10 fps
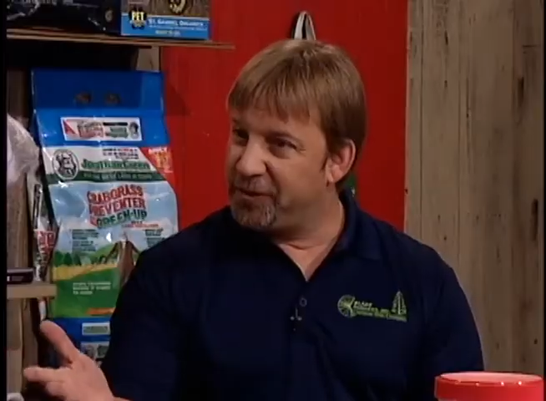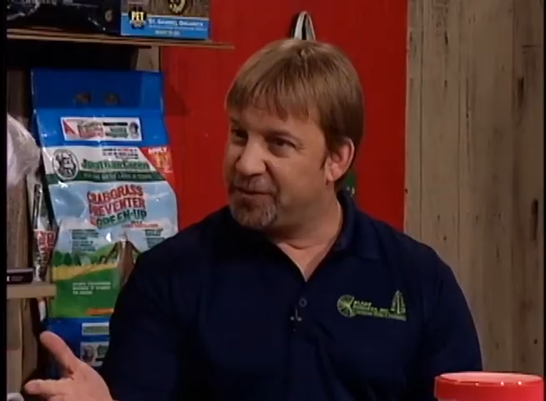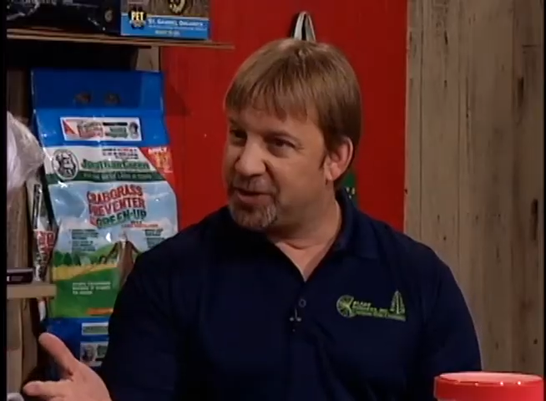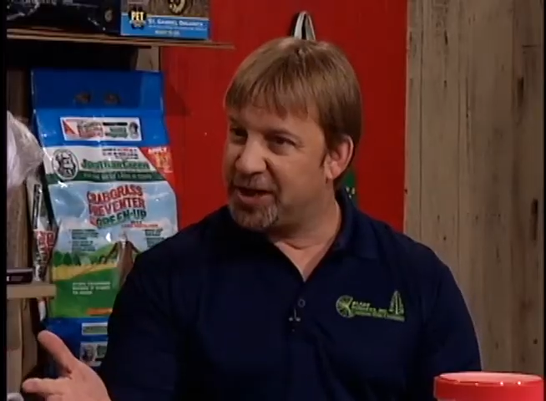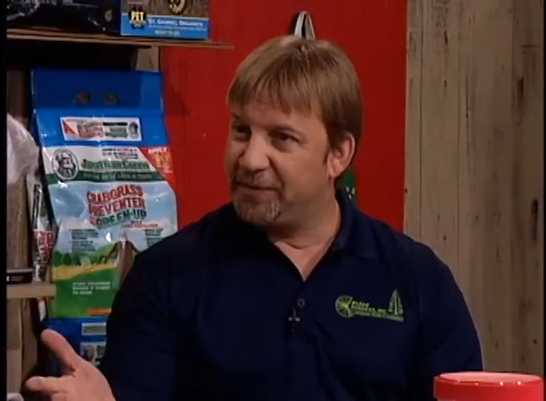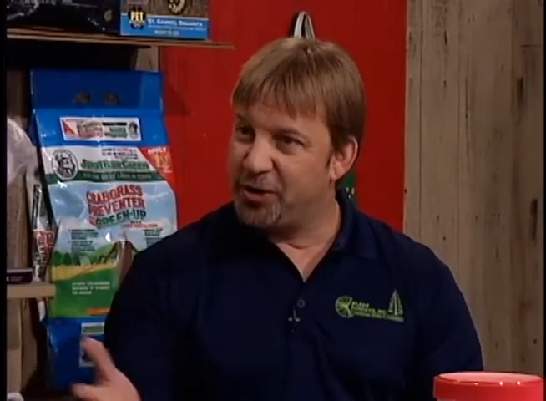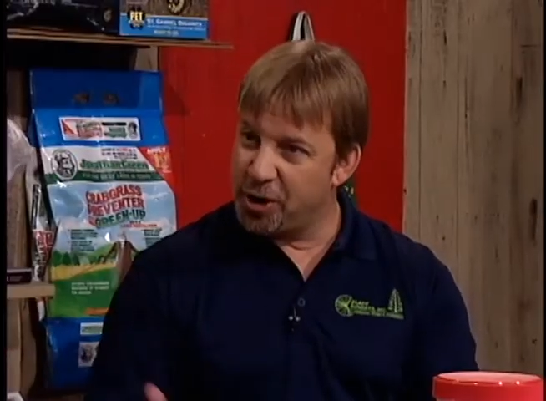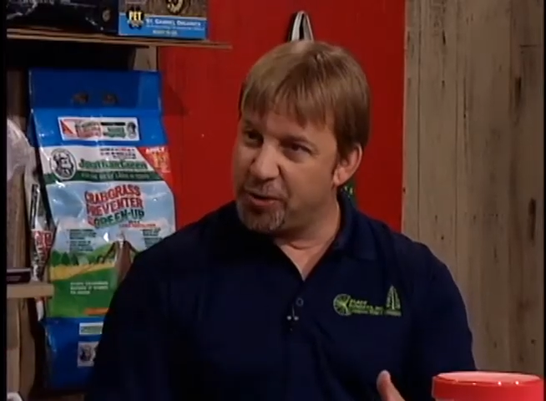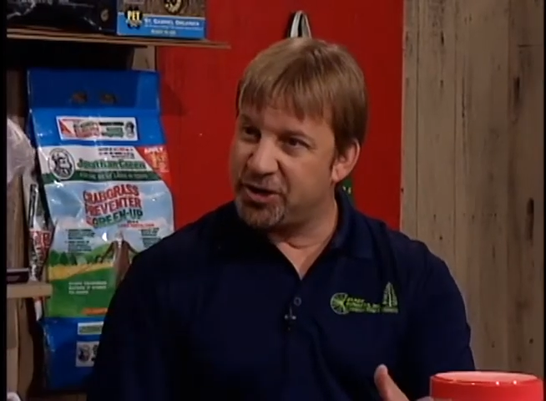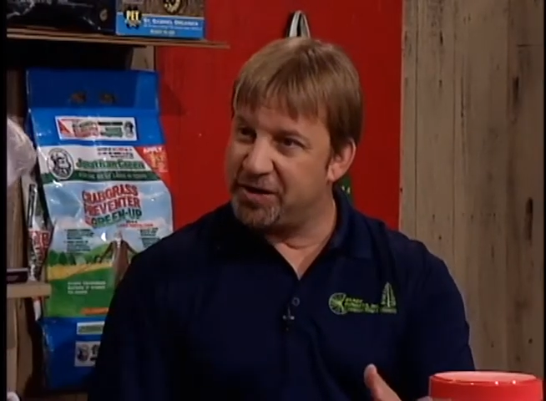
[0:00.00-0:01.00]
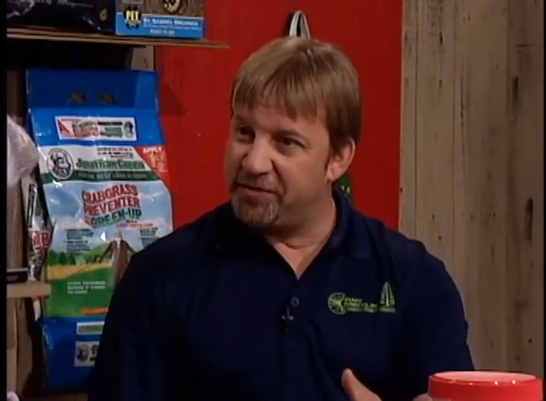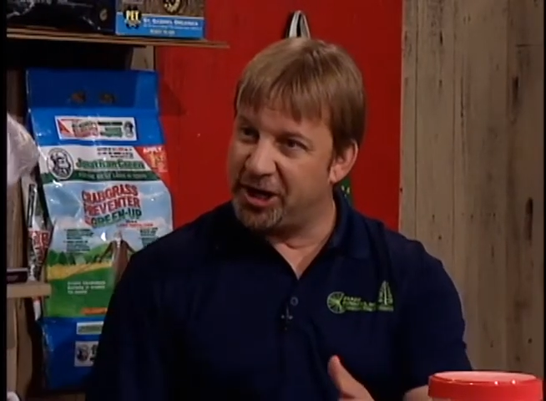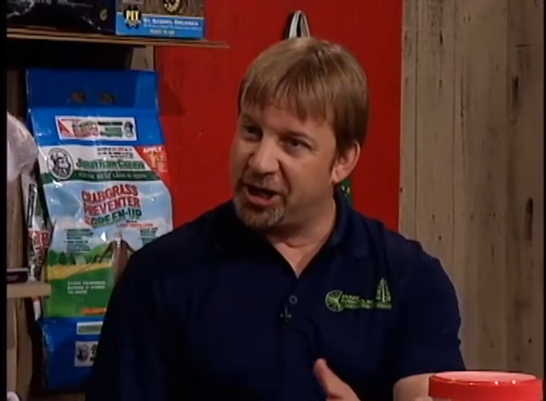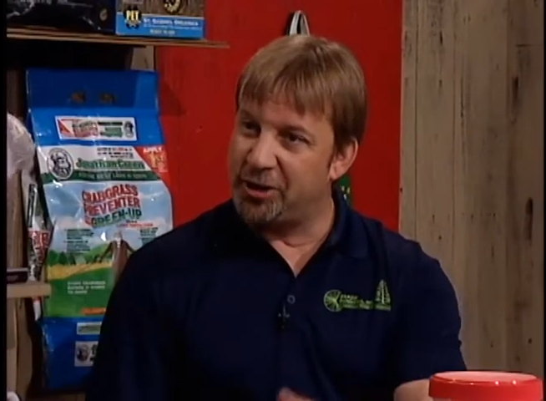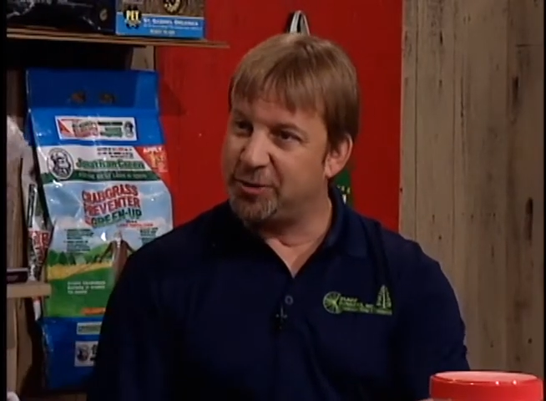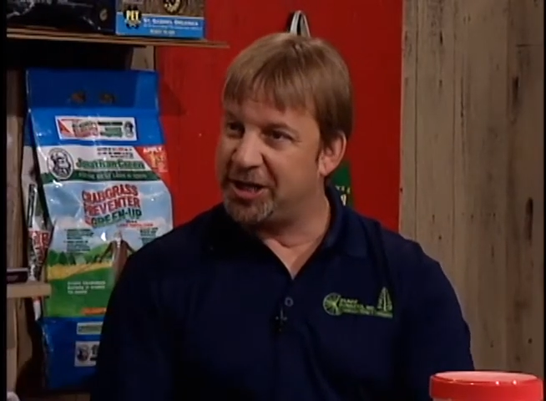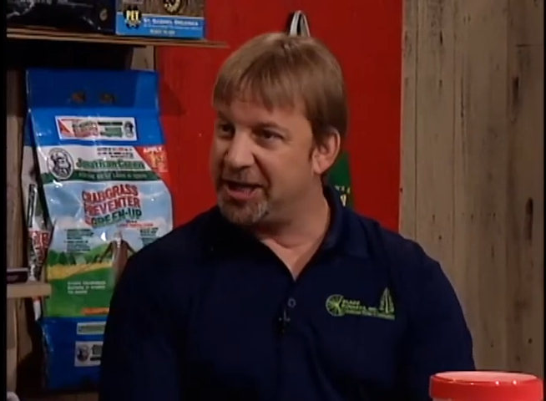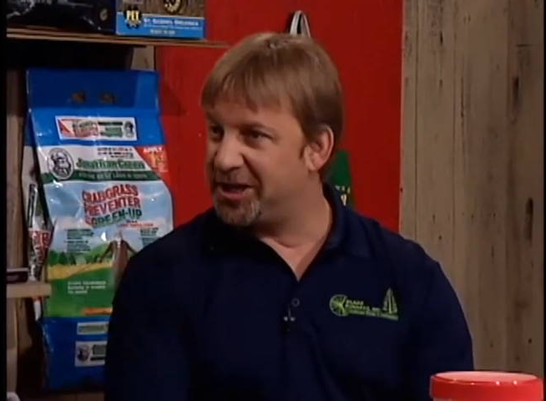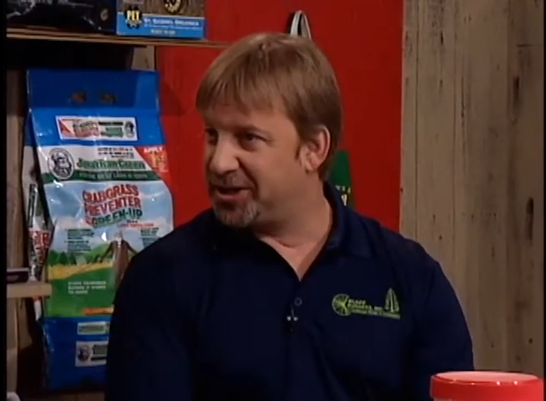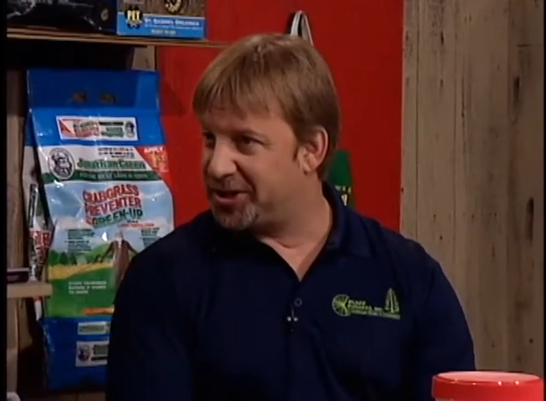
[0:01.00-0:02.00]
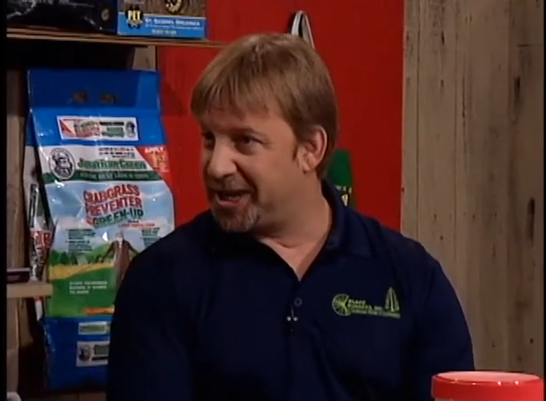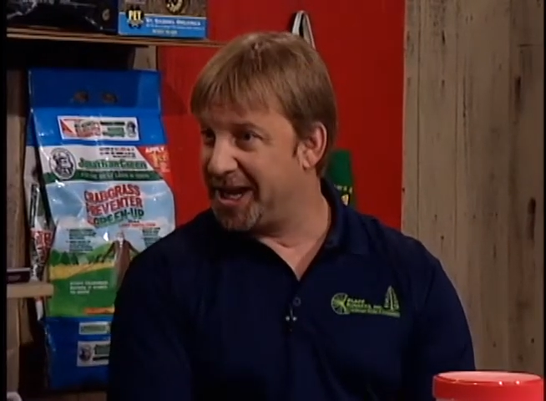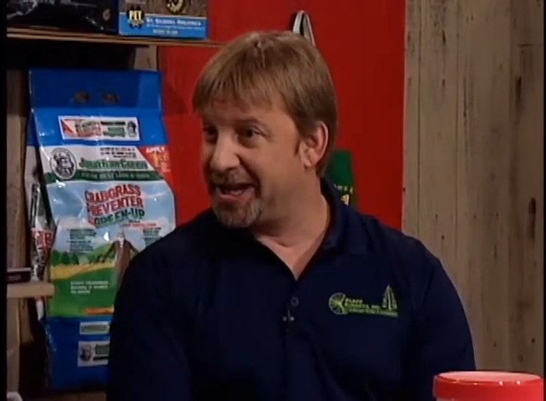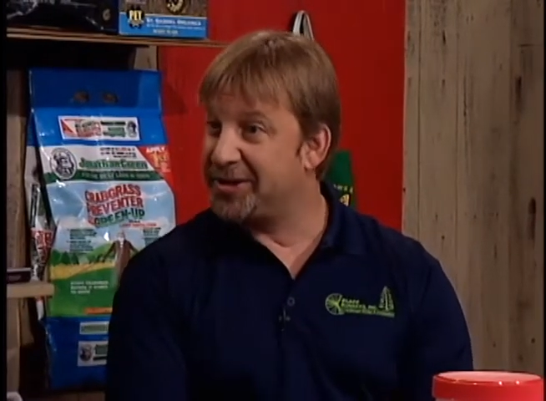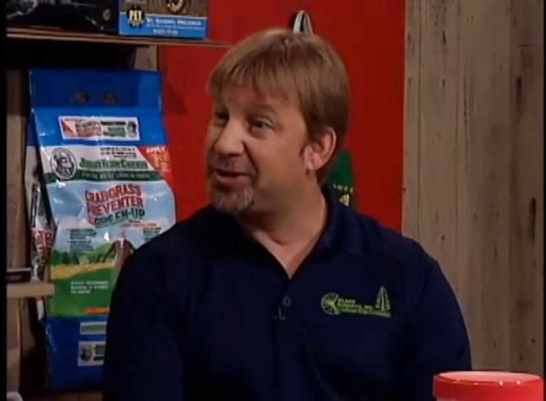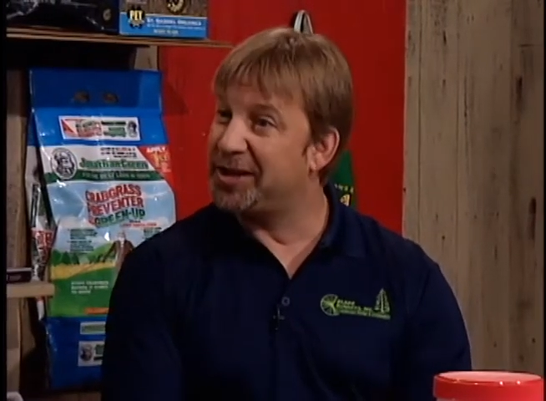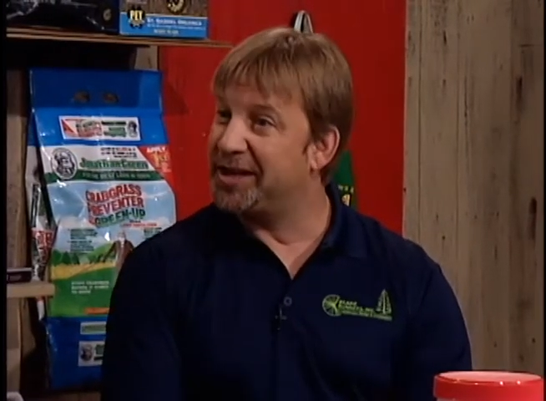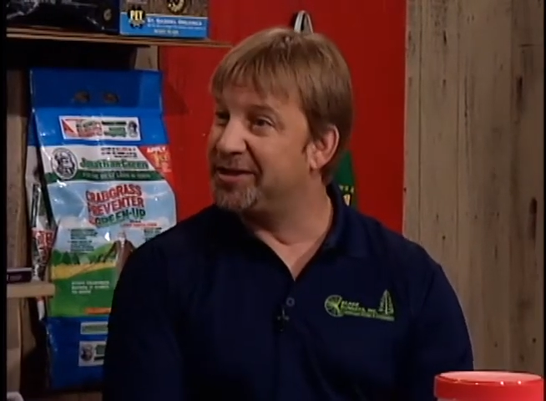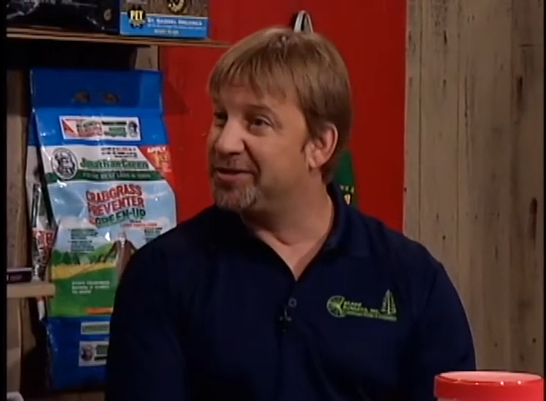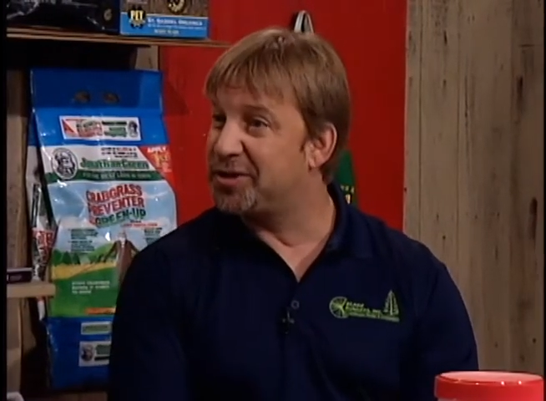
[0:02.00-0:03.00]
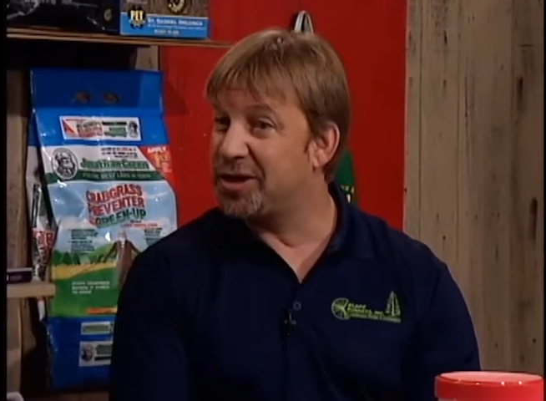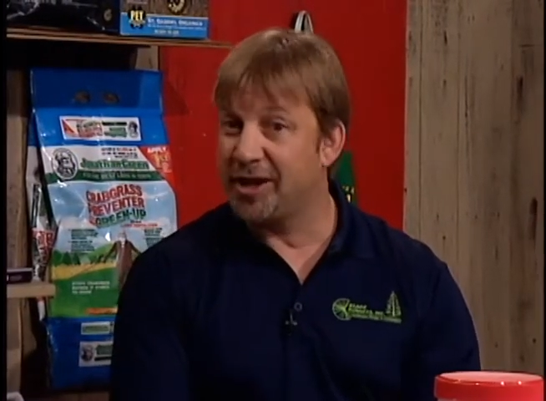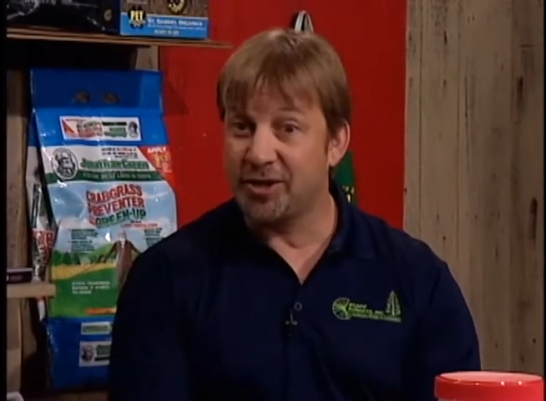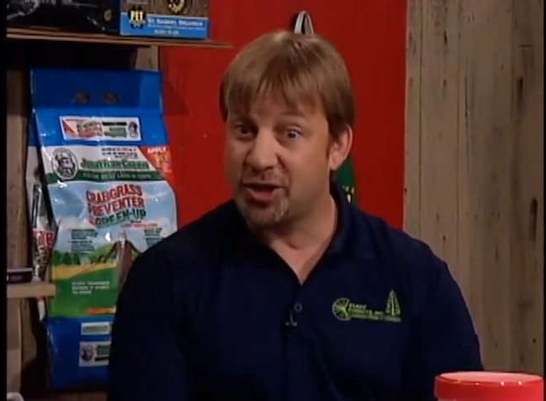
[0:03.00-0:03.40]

you've seen, have you noticed that VDOT these days is